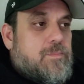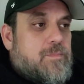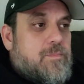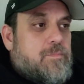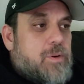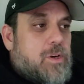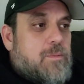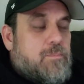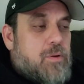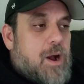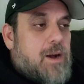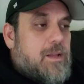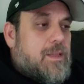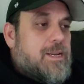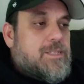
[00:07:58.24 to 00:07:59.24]
book
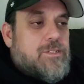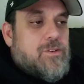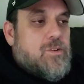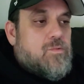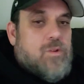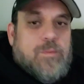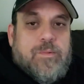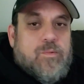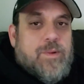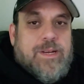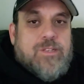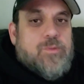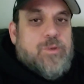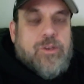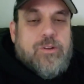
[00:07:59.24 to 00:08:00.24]
Brock Lesnar and Roman
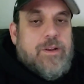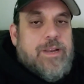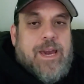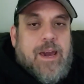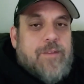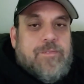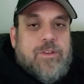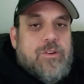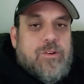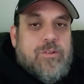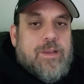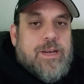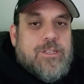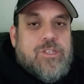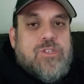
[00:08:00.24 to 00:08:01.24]
Reigns when you didn't have to do
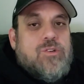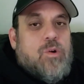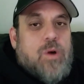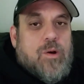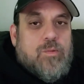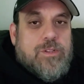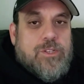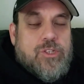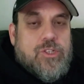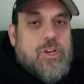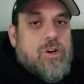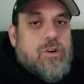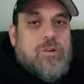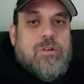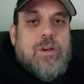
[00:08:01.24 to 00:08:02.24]
that. Just go on with the
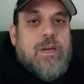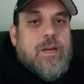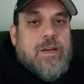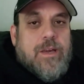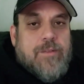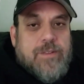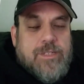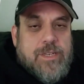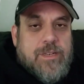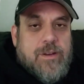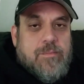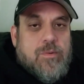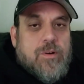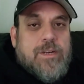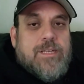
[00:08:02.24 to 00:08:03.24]
show. Give us a
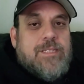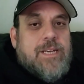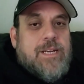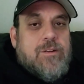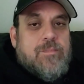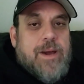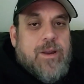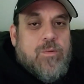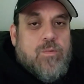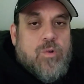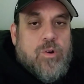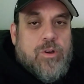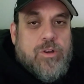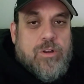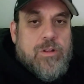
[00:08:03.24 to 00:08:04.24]
number one contender battle
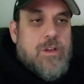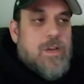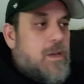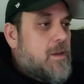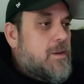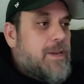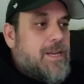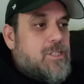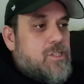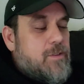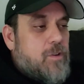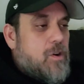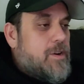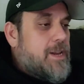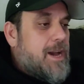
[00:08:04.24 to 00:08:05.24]
royal. Get Jeff
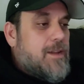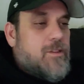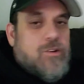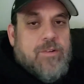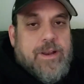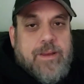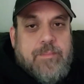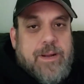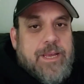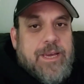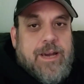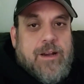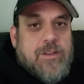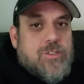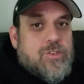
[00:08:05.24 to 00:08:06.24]
Hardy out there, or anybody
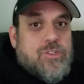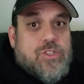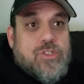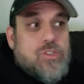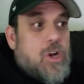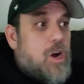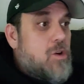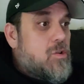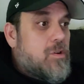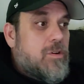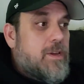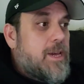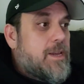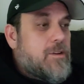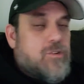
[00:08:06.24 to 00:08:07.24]
else, or Cesaro
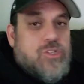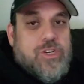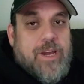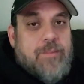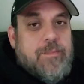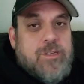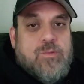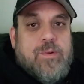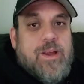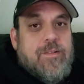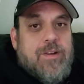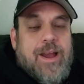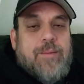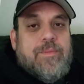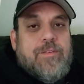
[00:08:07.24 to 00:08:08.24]
again, or Sheamus,
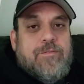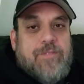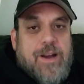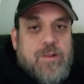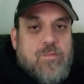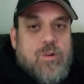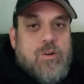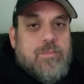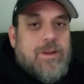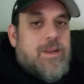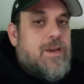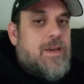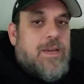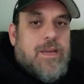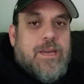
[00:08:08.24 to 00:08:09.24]
whatever. Have them fight Roman.
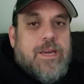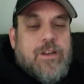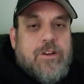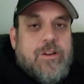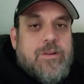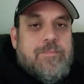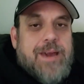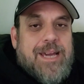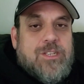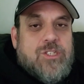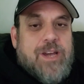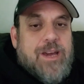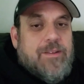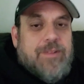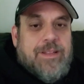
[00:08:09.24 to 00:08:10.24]
Get a good match
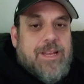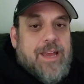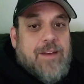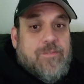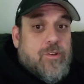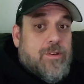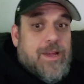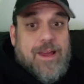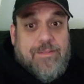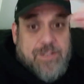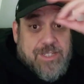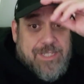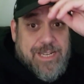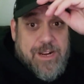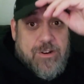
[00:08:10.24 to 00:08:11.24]
out of it. Then after, you could have a
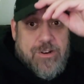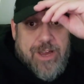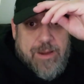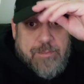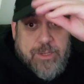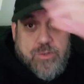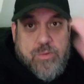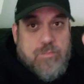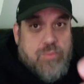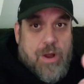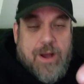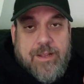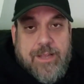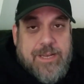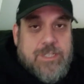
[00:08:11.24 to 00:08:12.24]
stare down between
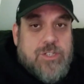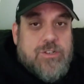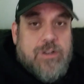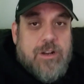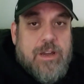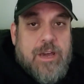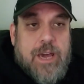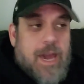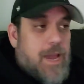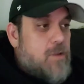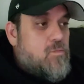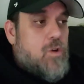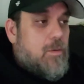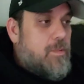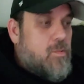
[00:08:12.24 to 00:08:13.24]
Brock Lesnar
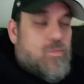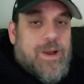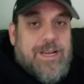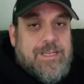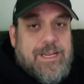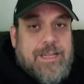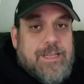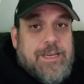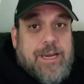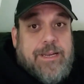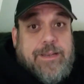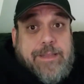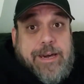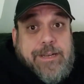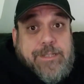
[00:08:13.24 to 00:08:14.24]
and Roman Reigns at the
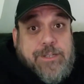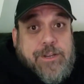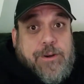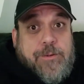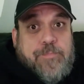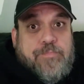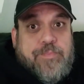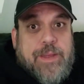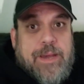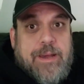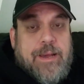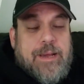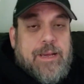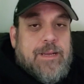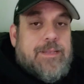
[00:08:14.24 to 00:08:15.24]
end of that. So
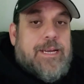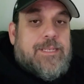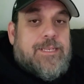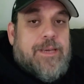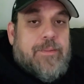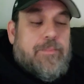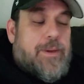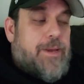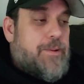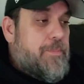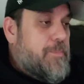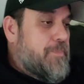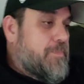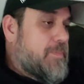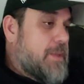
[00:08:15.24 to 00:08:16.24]
that's it, man.
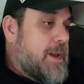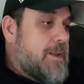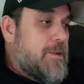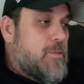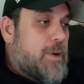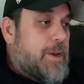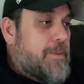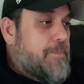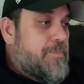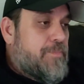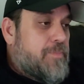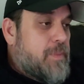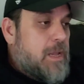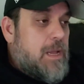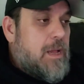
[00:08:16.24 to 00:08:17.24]
Anyway,
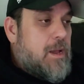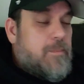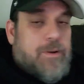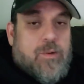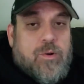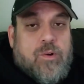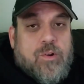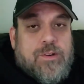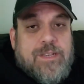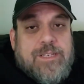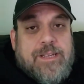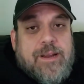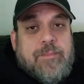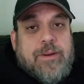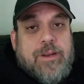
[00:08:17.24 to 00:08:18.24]
I'm gonna record this,
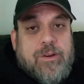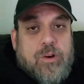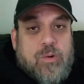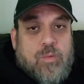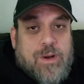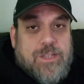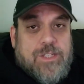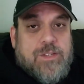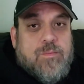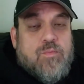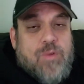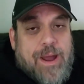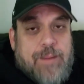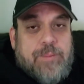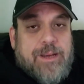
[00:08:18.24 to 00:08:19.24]
then I'm gonna go and watch some
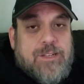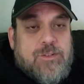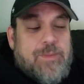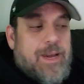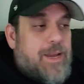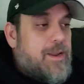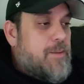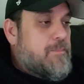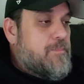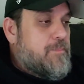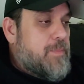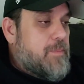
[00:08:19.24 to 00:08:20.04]
Rampage, man.